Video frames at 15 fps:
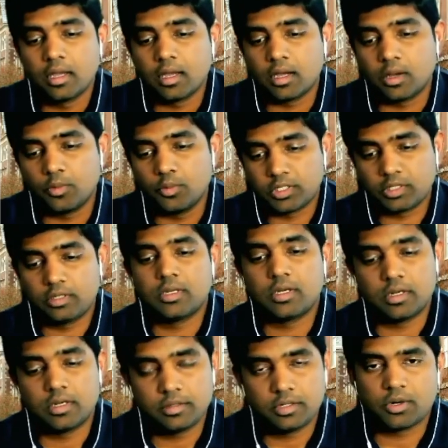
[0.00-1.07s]
within
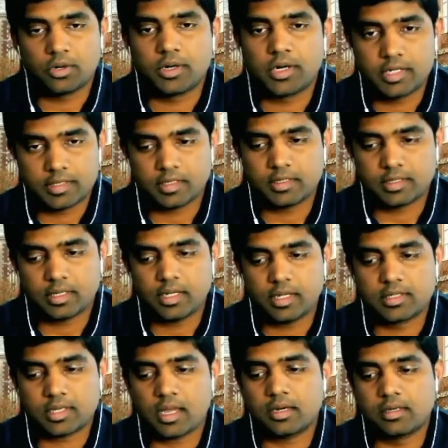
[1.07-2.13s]
a Dockerized
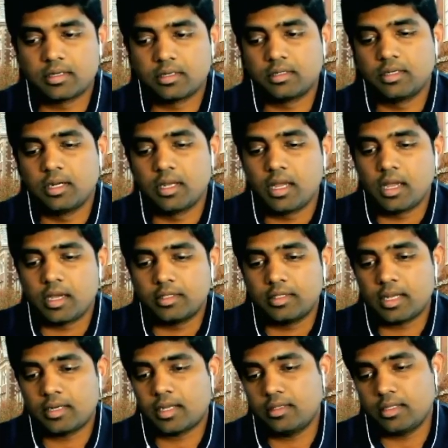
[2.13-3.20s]
extractor that
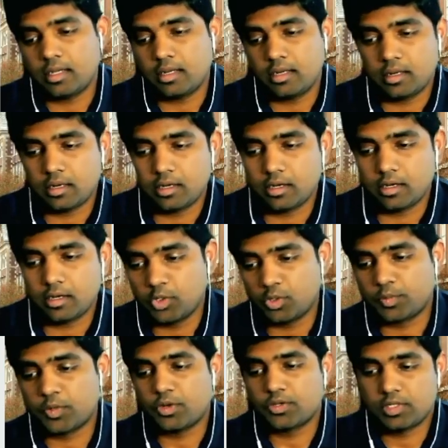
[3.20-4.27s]
can then
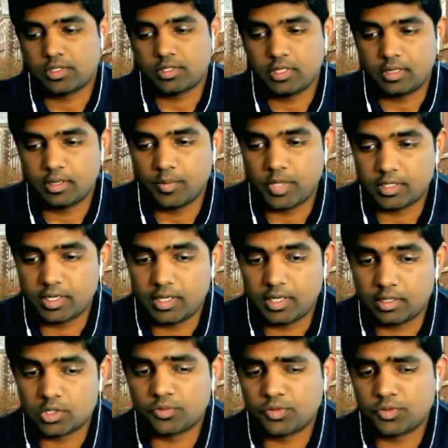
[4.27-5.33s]
process the metadata.
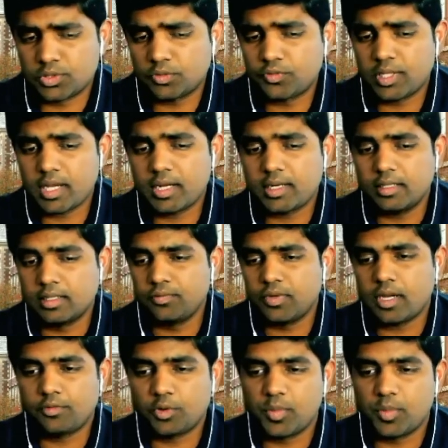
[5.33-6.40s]
So for that, I think we
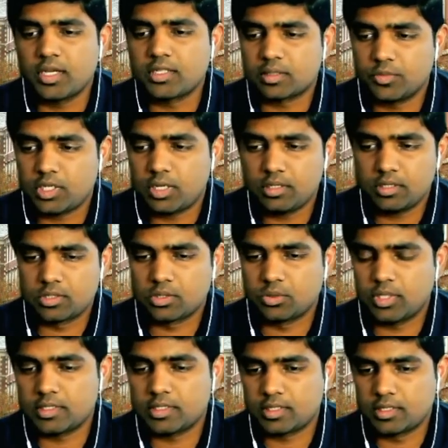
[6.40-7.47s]
have to make some changes to the
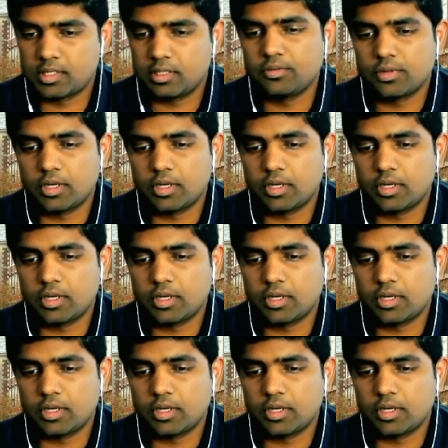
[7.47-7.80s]
existing